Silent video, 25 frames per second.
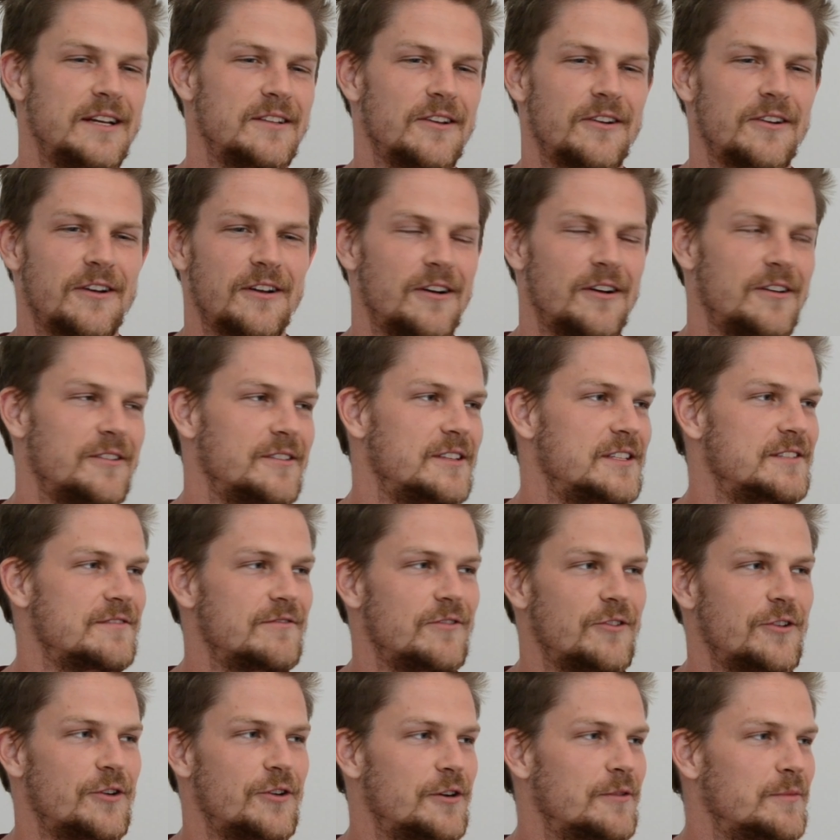Look at all these
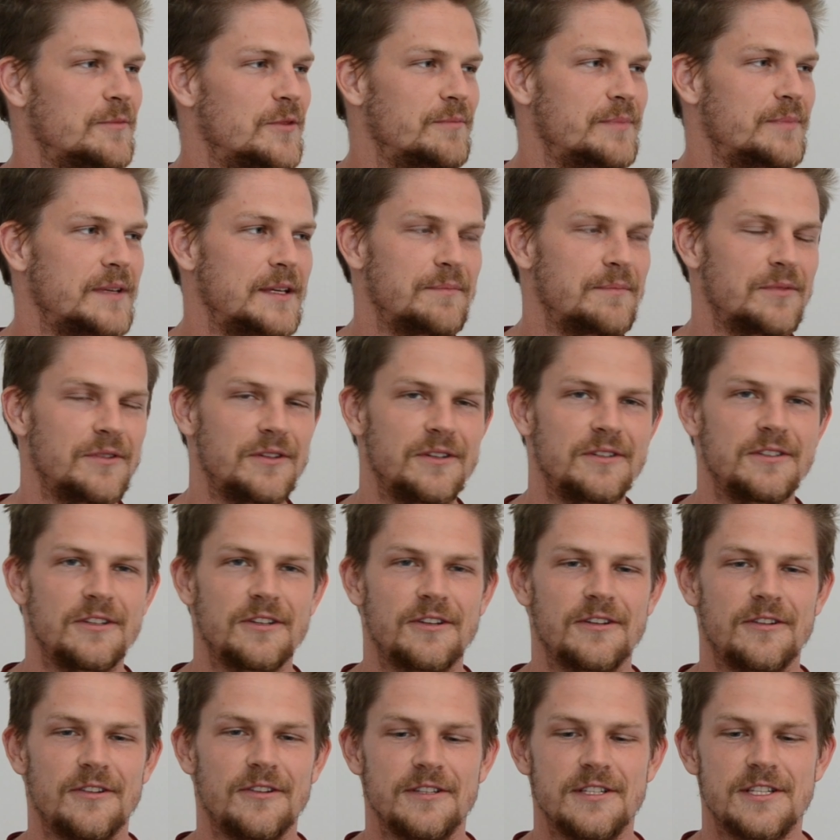admirable people. Look
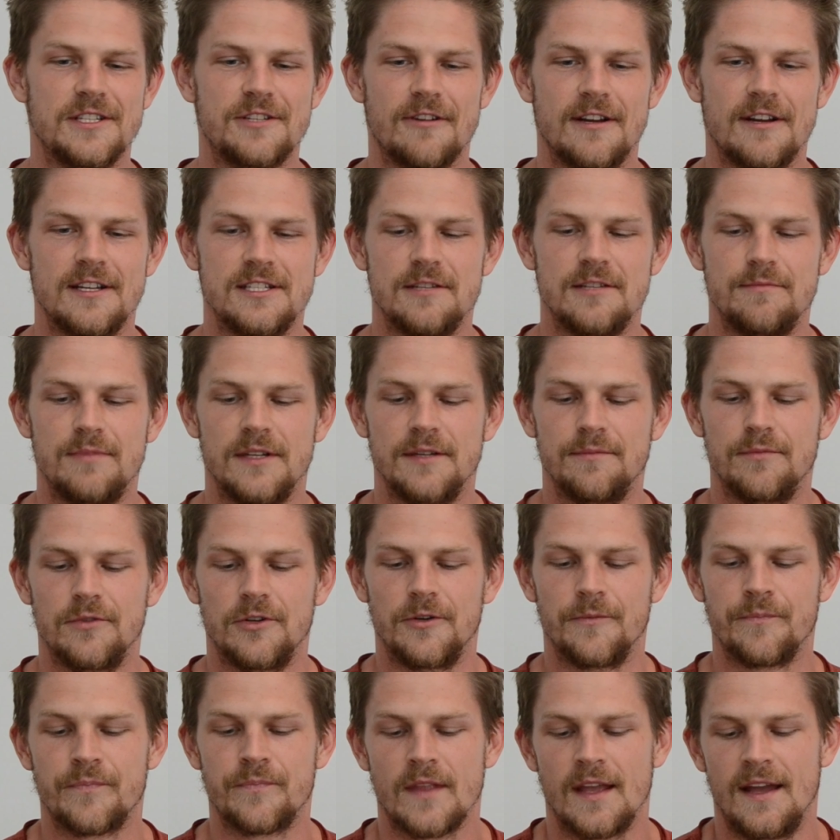at all these mm-hmm. crazy
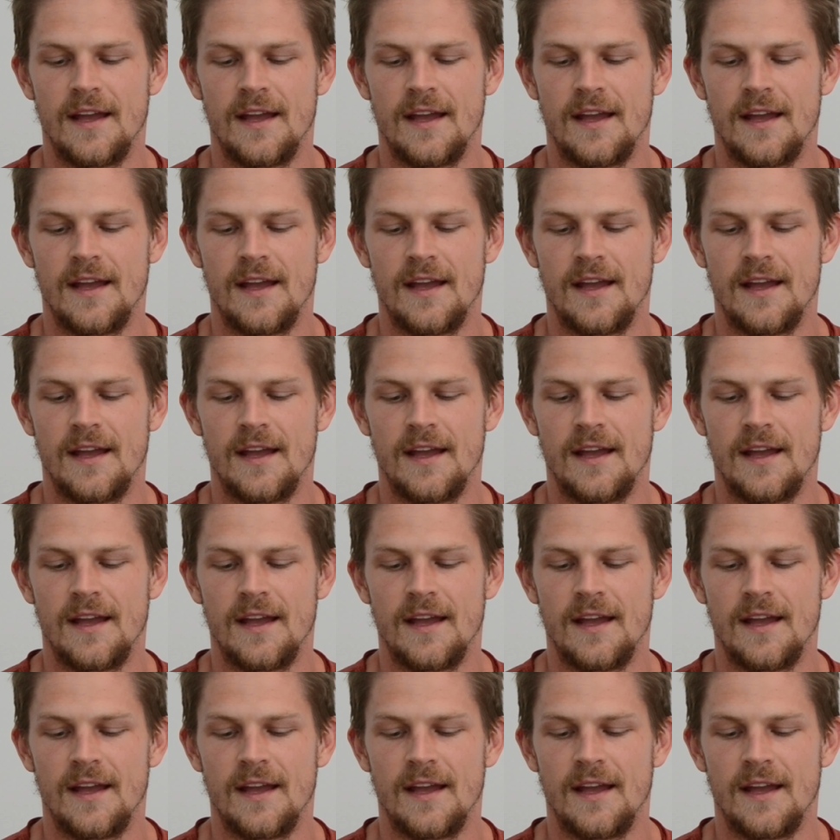people.